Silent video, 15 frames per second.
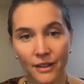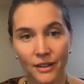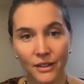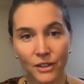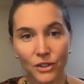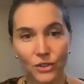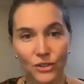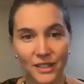
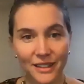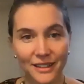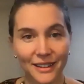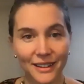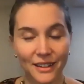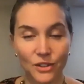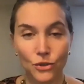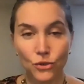you see that
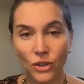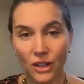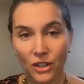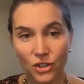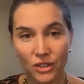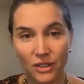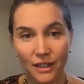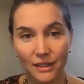
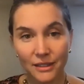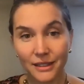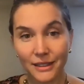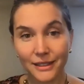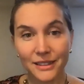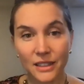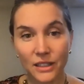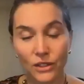construction has
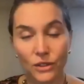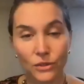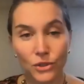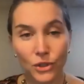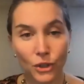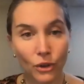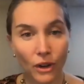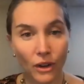continued to
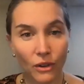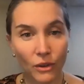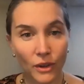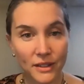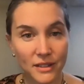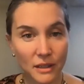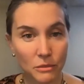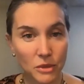grow.
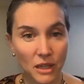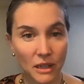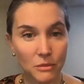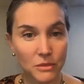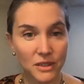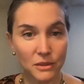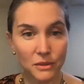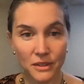At
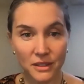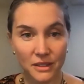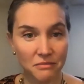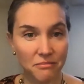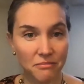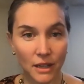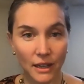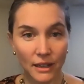sometimes it was
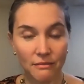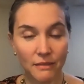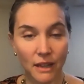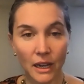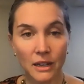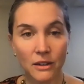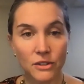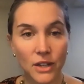at
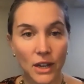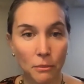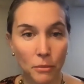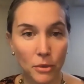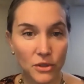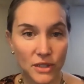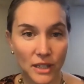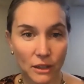nine or ten
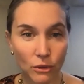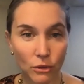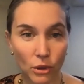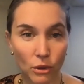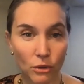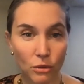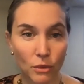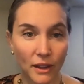percent
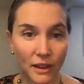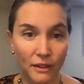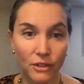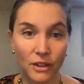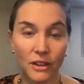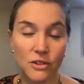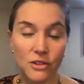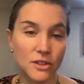growth, while
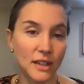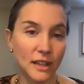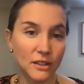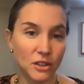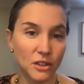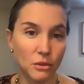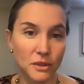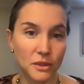every other
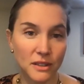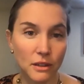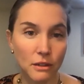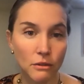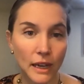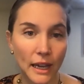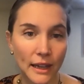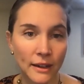sector was in the
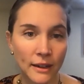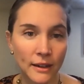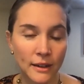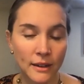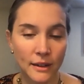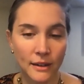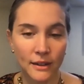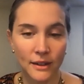red.
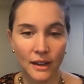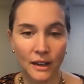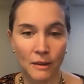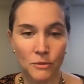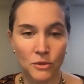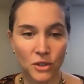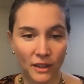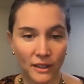Um,
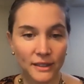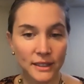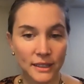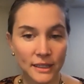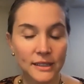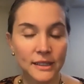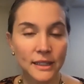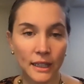Salt Lake City
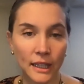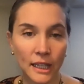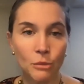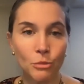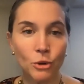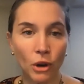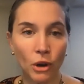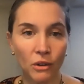is going to
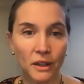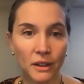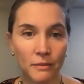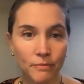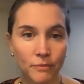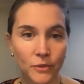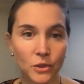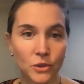keep growing.
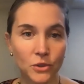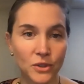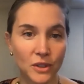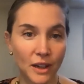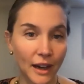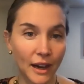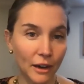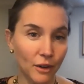Those
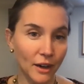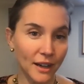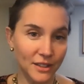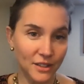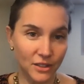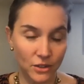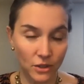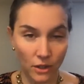high
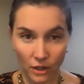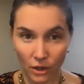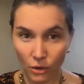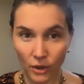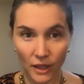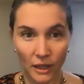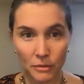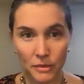rises are
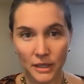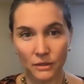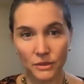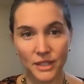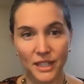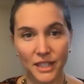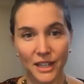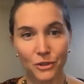going up
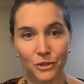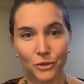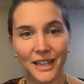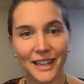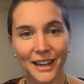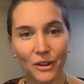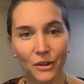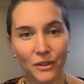downtown right
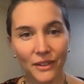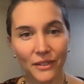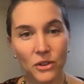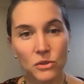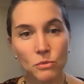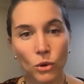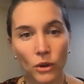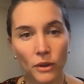now, and there's
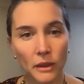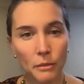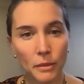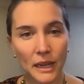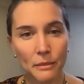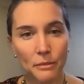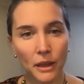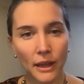more in the
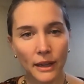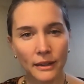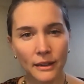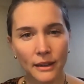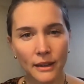pipeline.